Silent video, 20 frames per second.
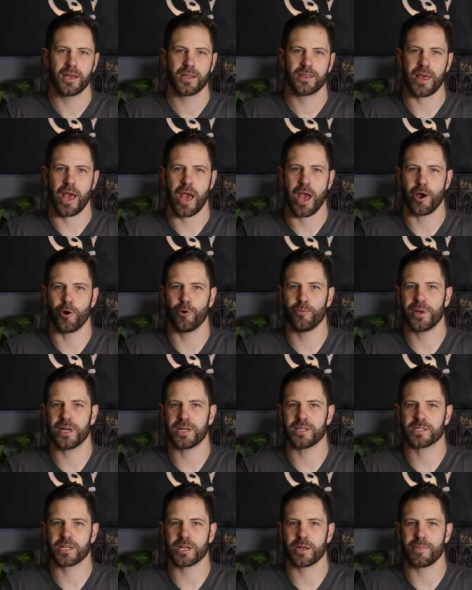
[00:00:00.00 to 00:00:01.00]
The helmet
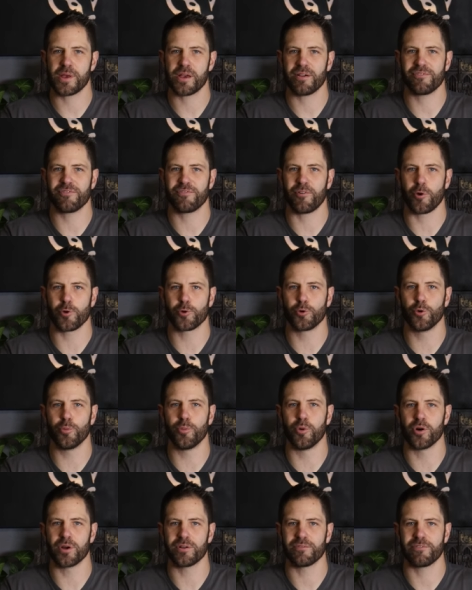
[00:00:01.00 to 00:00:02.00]
is gonna be a focal
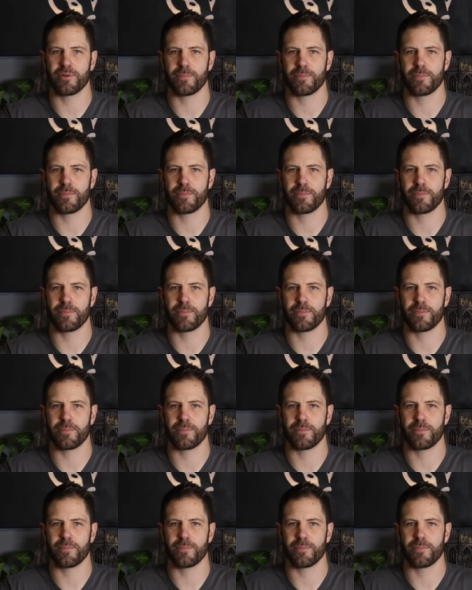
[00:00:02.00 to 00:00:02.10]
point